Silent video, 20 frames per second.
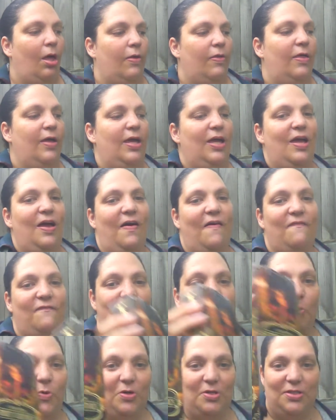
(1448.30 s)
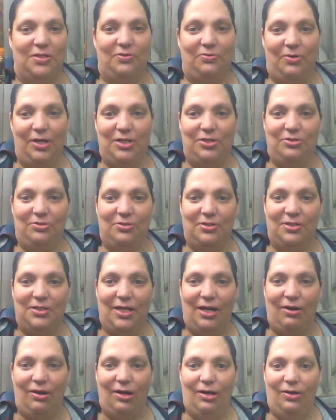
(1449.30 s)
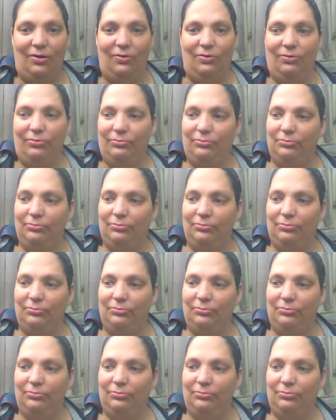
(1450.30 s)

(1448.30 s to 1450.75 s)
The Forest Creatures Tarot.